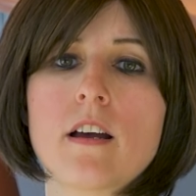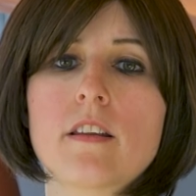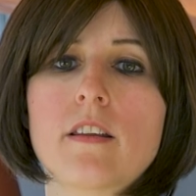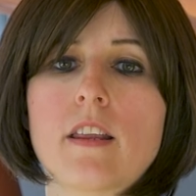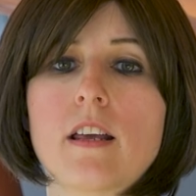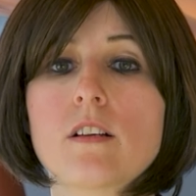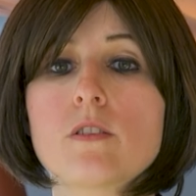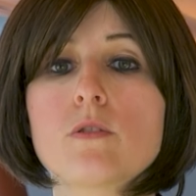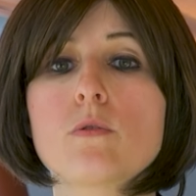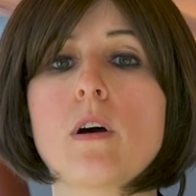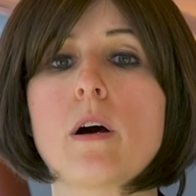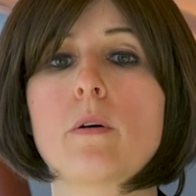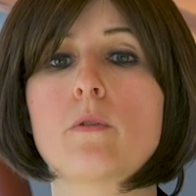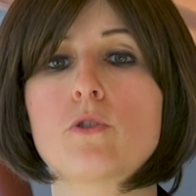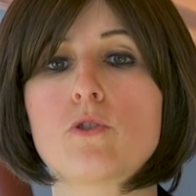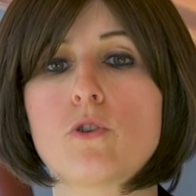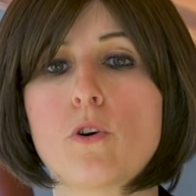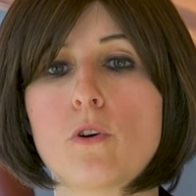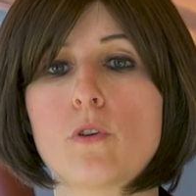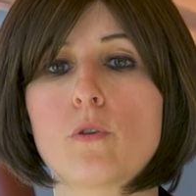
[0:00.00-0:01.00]
Thanks to our
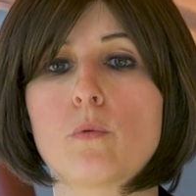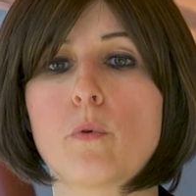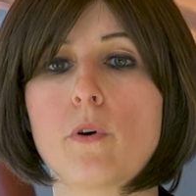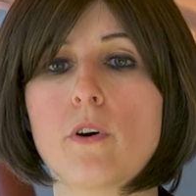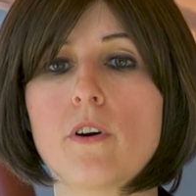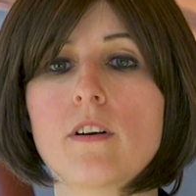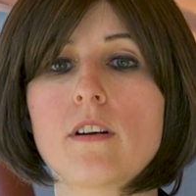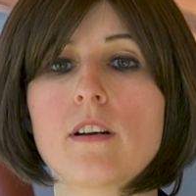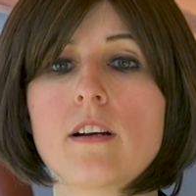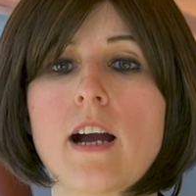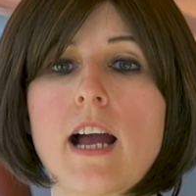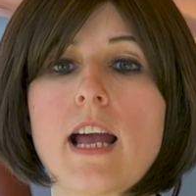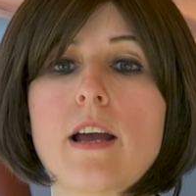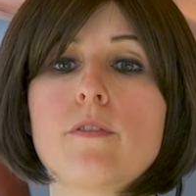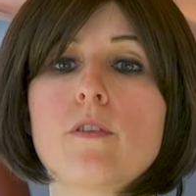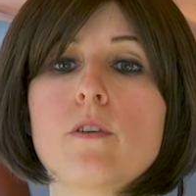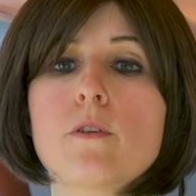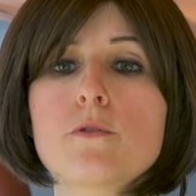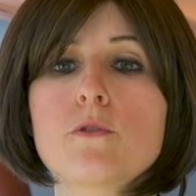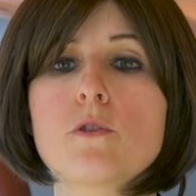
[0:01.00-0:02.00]
joint work, I have
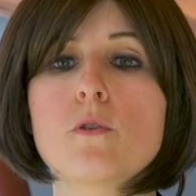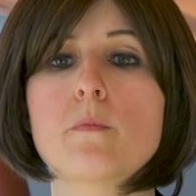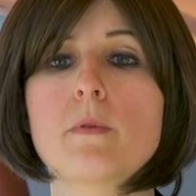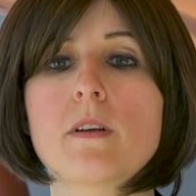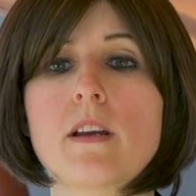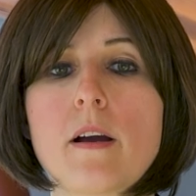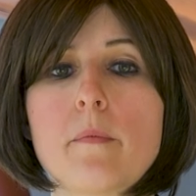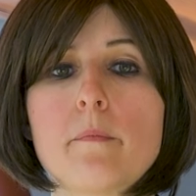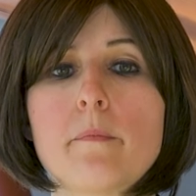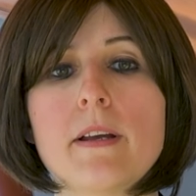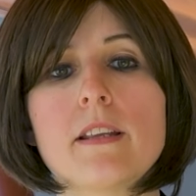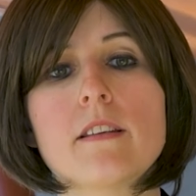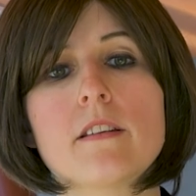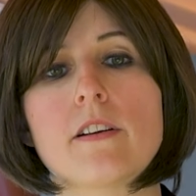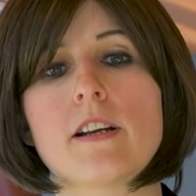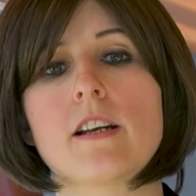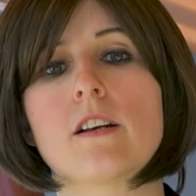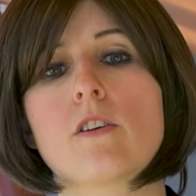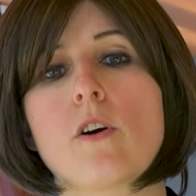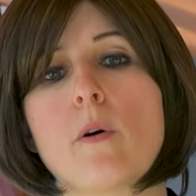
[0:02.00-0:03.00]
also become better
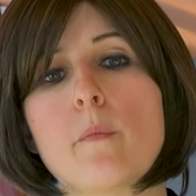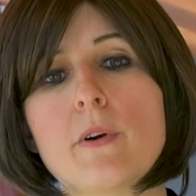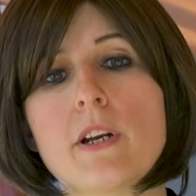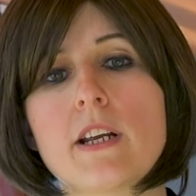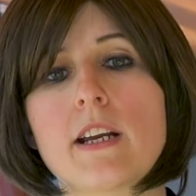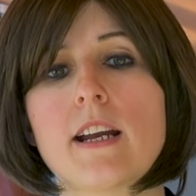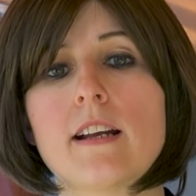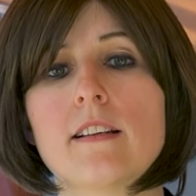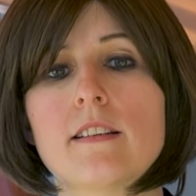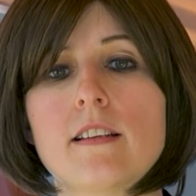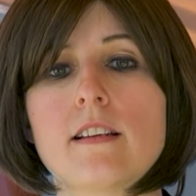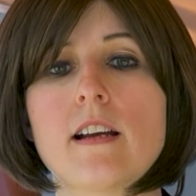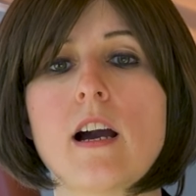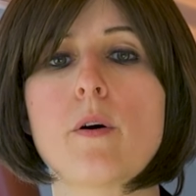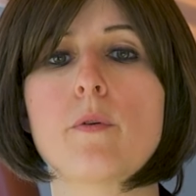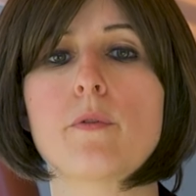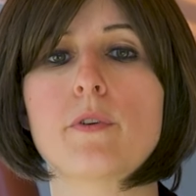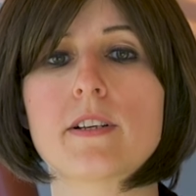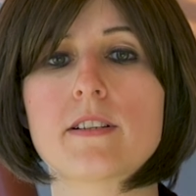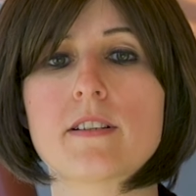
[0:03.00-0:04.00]
in communicating
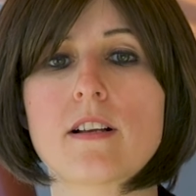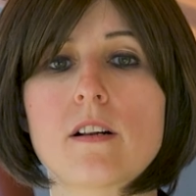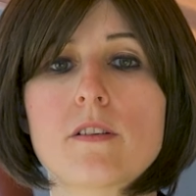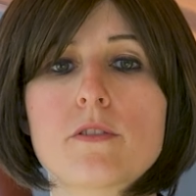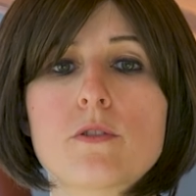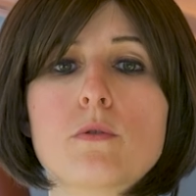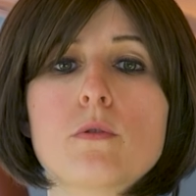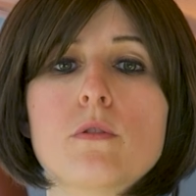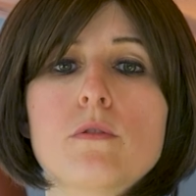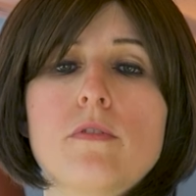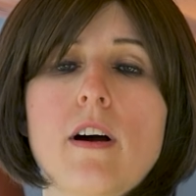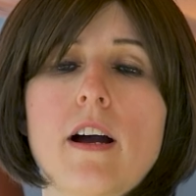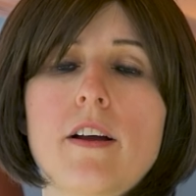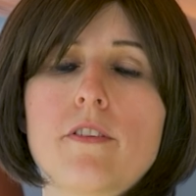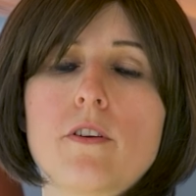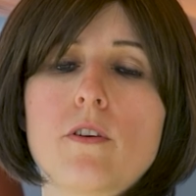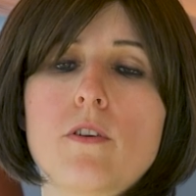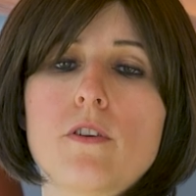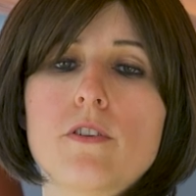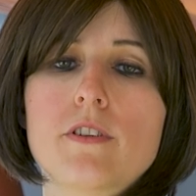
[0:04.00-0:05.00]
our results to a
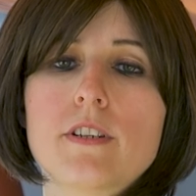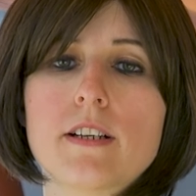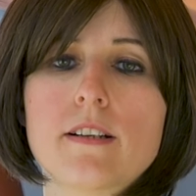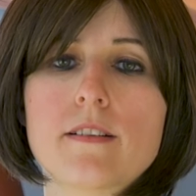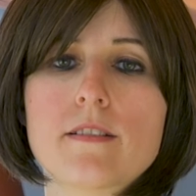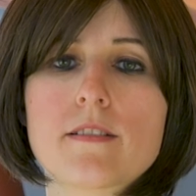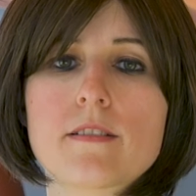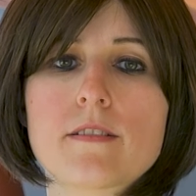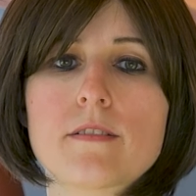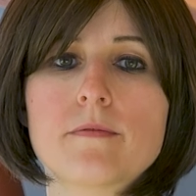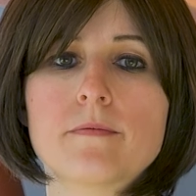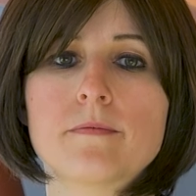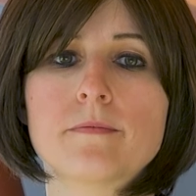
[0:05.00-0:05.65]
wider audience.